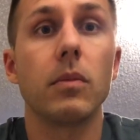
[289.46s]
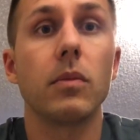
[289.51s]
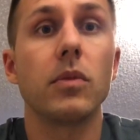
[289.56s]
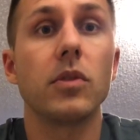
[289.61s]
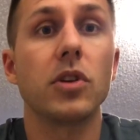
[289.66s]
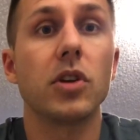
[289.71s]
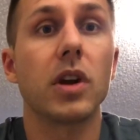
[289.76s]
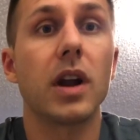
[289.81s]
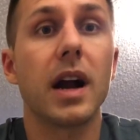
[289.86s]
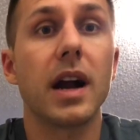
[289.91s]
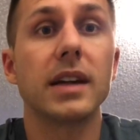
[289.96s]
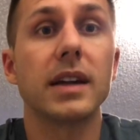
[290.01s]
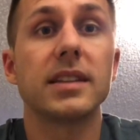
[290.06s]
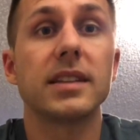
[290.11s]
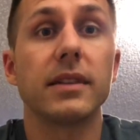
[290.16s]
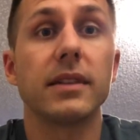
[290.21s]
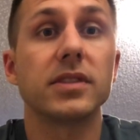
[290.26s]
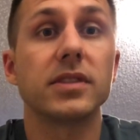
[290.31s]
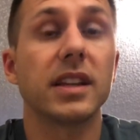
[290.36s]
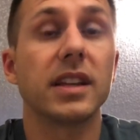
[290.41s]
Your eyes
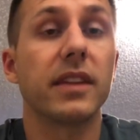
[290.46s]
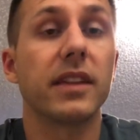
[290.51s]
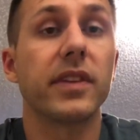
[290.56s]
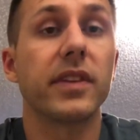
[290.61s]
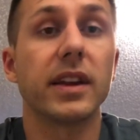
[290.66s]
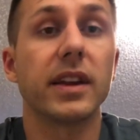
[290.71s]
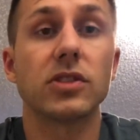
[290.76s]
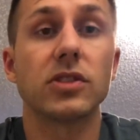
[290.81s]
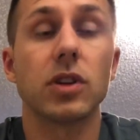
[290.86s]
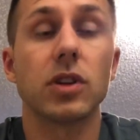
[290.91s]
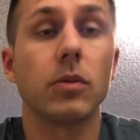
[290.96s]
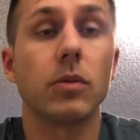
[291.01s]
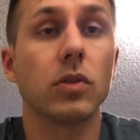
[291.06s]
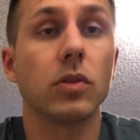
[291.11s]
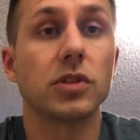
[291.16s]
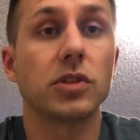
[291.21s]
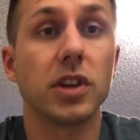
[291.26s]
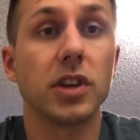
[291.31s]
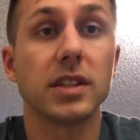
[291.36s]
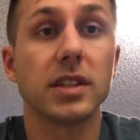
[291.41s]
have significant trouble
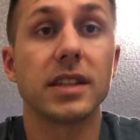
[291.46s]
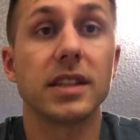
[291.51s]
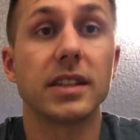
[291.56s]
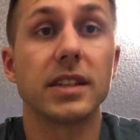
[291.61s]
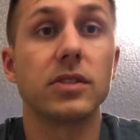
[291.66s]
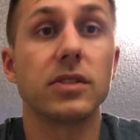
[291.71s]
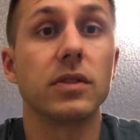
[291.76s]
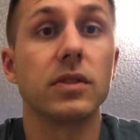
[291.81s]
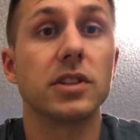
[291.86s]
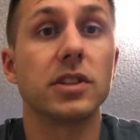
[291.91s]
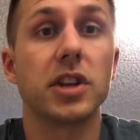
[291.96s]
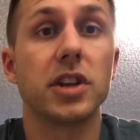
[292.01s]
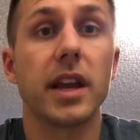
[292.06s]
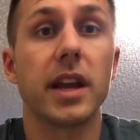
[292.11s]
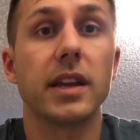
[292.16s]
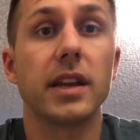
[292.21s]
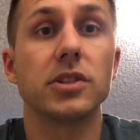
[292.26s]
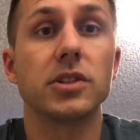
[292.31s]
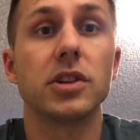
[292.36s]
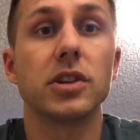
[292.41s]
adjusting to the
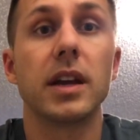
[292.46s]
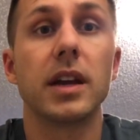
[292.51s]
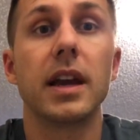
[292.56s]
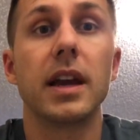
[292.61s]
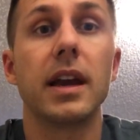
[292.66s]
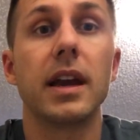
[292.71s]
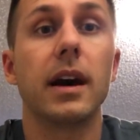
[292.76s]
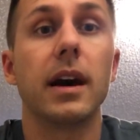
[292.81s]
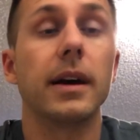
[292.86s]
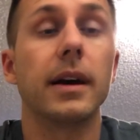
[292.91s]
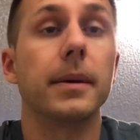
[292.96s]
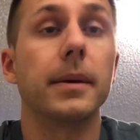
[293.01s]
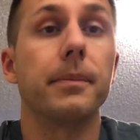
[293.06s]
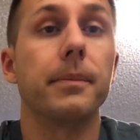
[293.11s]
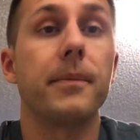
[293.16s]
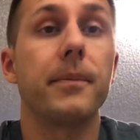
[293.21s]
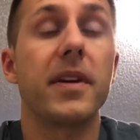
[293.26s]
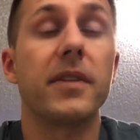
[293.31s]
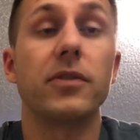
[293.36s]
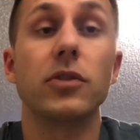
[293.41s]
change.
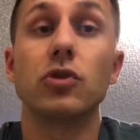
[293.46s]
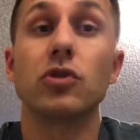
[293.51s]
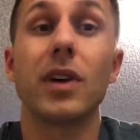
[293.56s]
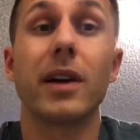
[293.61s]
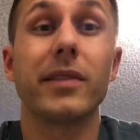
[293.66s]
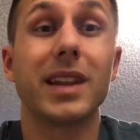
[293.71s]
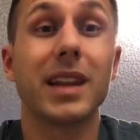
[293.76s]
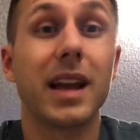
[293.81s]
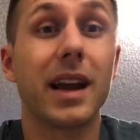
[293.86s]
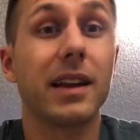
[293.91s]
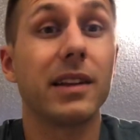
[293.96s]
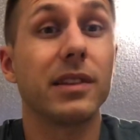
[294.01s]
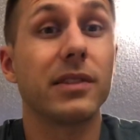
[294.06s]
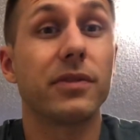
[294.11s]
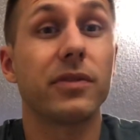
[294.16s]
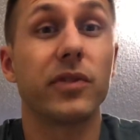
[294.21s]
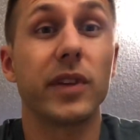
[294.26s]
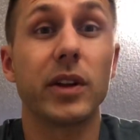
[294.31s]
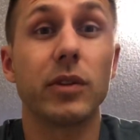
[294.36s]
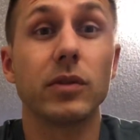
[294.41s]
If you drive at night
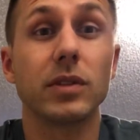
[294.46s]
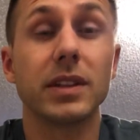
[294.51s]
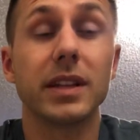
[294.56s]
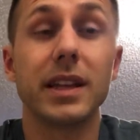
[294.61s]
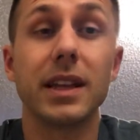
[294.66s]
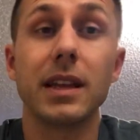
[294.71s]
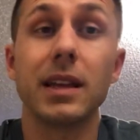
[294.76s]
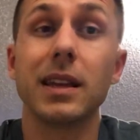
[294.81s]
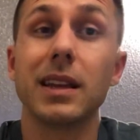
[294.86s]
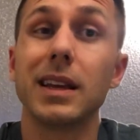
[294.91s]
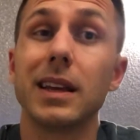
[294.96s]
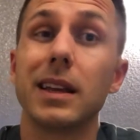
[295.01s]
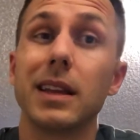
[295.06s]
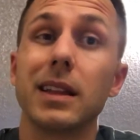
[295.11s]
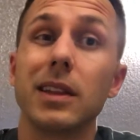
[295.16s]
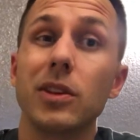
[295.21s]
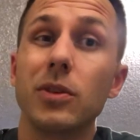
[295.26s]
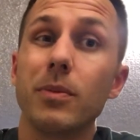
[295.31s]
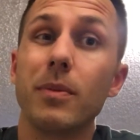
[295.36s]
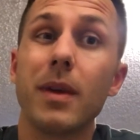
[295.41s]
frequently,
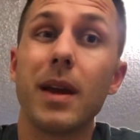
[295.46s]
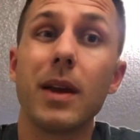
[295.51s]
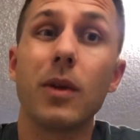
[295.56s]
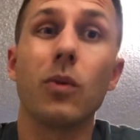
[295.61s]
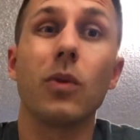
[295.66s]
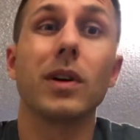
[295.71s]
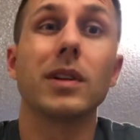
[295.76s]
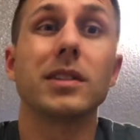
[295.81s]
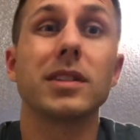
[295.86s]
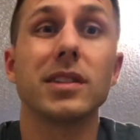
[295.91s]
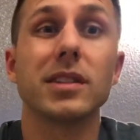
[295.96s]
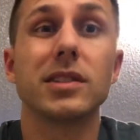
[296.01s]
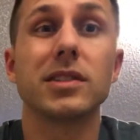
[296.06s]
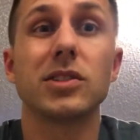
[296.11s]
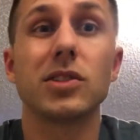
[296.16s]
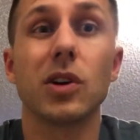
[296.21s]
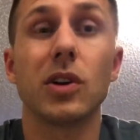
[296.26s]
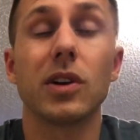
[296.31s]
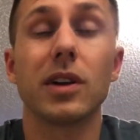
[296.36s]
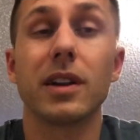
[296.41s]
you may want to
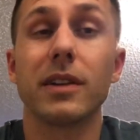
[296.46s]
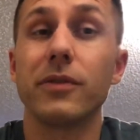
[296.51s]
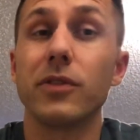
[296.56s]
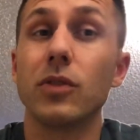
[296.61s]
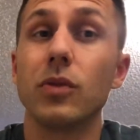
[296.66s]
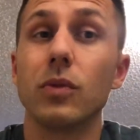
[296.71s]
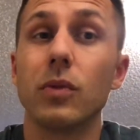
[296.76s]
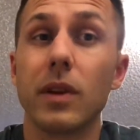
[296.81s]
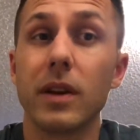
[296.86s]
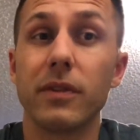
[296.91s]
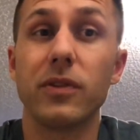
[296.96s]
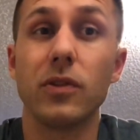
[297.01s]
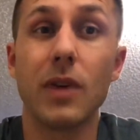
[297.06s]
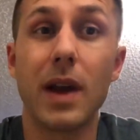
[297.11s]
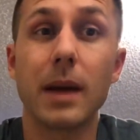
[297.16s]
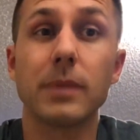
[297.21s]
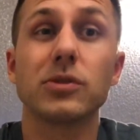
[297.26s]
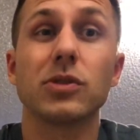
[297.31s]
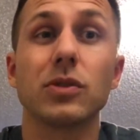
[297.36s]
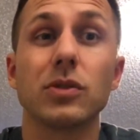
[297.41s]
start, if you
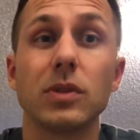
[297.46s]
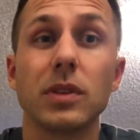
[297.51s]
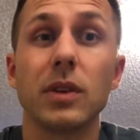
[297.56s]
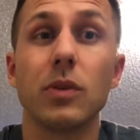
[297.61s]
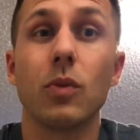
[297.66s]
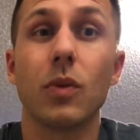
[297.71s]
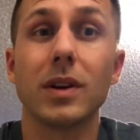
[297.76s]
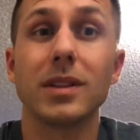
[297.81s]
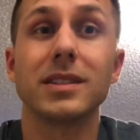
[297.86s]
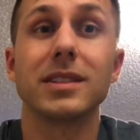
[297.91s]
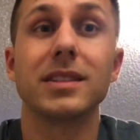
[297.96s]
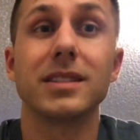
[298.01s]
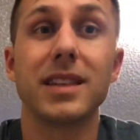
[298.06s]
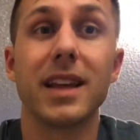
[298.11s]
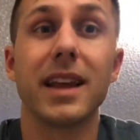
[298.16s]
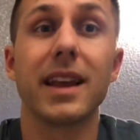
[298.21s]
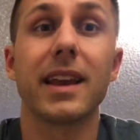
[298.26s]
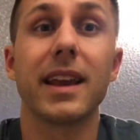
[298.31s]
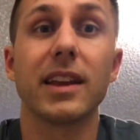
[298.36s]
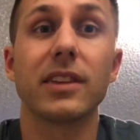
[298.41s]
absolutely want to
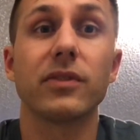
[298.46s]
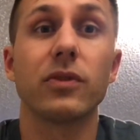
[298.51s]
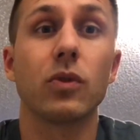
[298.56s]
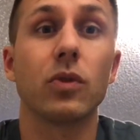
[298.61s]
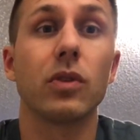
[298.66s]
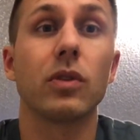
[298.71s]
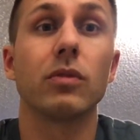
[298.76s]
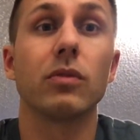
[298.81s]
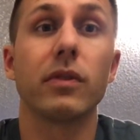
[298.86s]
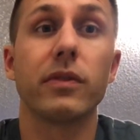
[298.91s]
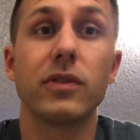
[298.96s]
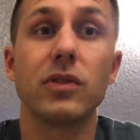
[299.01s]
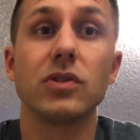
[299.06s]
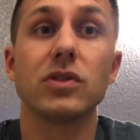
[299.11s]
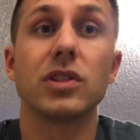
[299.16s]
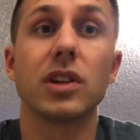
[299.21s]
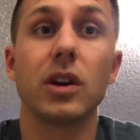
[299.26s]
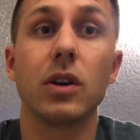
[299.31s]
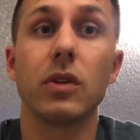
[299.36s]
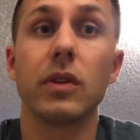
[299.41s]
take S4 and
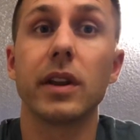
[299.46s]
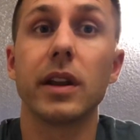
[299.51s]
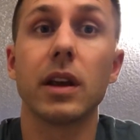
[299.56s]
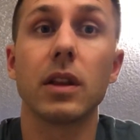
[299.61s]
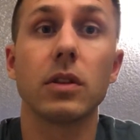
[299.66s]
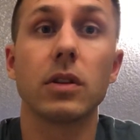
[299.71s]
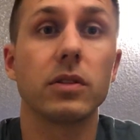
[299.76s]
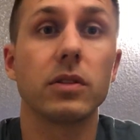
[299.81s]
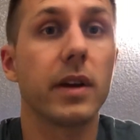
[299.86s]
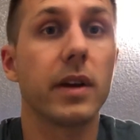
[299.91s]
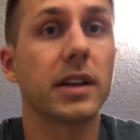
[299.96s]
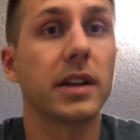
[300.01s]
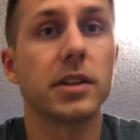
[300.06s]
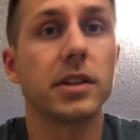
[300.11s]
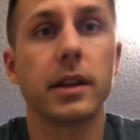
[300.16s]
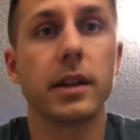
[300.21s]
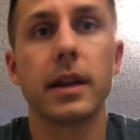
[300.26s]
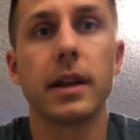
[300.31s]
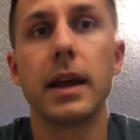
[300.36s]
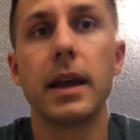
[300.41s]
refuse to go any other
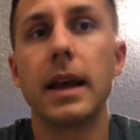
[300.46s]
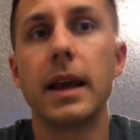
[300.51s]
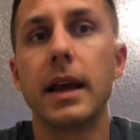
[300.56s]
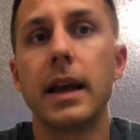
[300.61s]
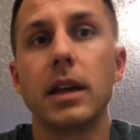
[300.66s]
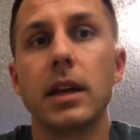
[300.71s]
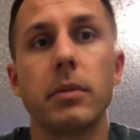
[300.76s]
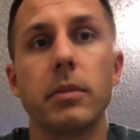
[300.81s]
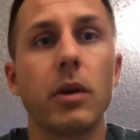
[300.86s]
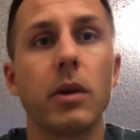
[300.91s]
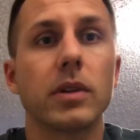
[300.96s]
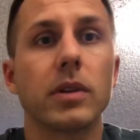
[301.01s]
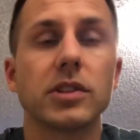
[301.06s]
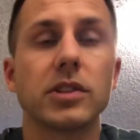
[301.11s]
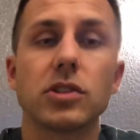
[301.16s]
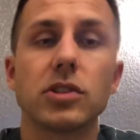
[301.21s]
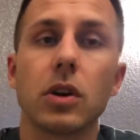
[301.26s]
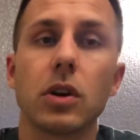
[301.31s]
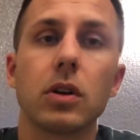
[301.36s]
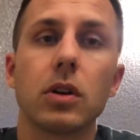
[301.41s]
direction, you may want to
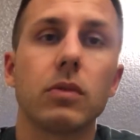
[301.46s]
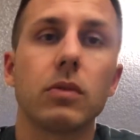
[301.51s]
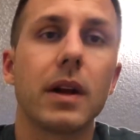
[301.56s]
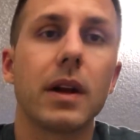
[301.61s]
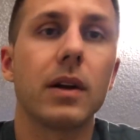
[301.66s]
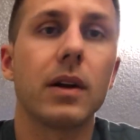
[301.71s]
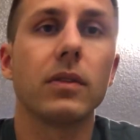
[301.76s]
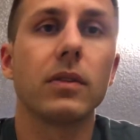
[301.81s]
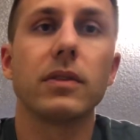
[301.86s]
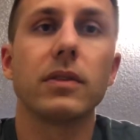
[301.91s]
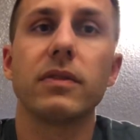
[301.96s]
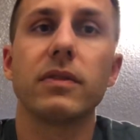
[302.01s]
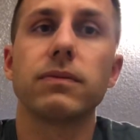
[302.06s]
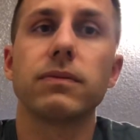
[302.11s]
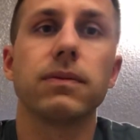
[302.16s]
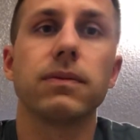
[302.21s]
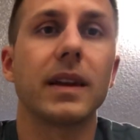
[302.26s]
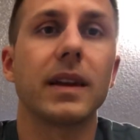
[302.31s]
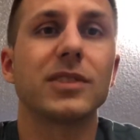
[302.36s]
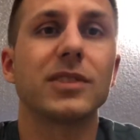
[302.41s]
start around
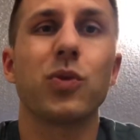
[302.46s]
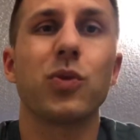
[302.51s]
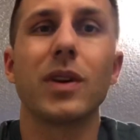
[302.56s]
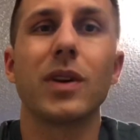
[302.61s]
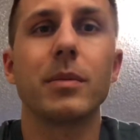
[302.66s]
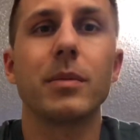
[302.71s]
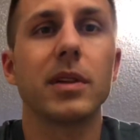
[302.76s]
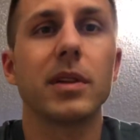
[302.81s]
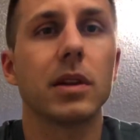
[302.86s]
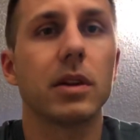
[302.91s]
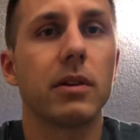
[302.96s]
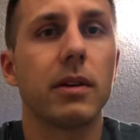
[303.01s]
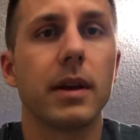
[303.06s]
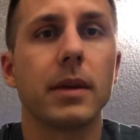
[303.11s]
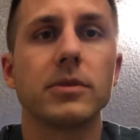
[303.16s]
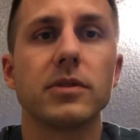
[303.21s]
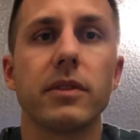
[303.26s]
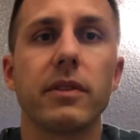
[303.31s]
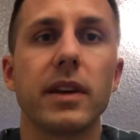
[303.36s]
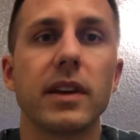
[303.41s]
like 20
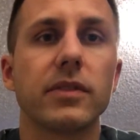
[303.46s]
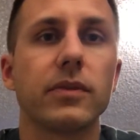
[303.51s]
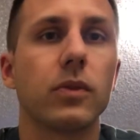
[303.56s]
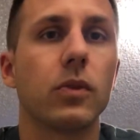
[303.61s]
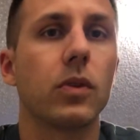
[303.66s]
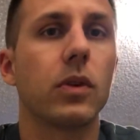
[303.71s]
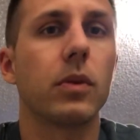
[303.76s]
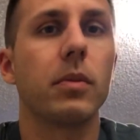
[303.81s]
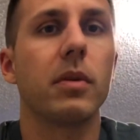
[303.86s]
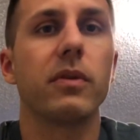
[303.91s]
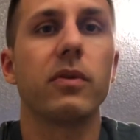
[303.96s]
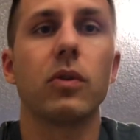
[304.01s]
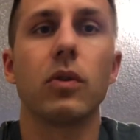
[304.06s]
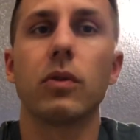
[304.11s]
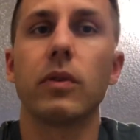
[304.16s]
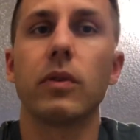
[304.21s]
milligrams of S4 before